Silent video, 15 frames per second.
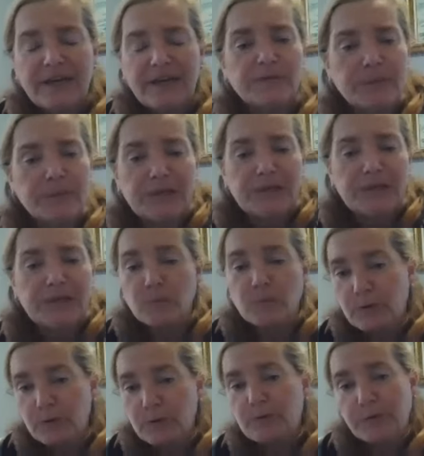Everybody
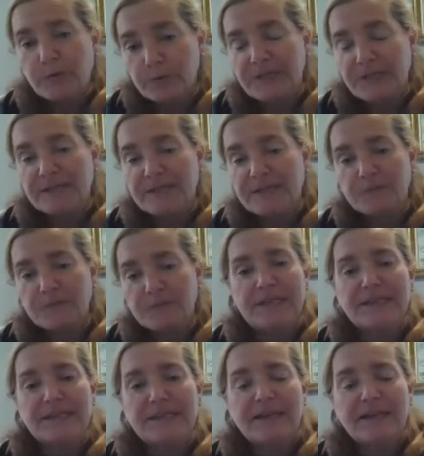rowed 3 days a
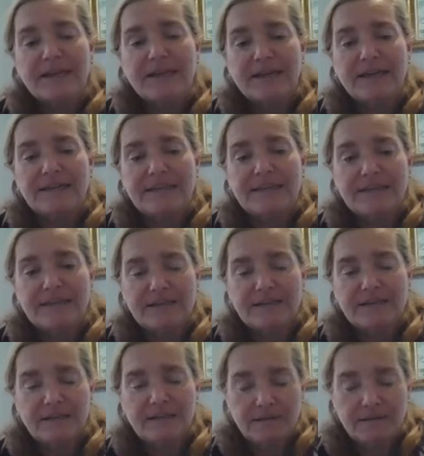week and did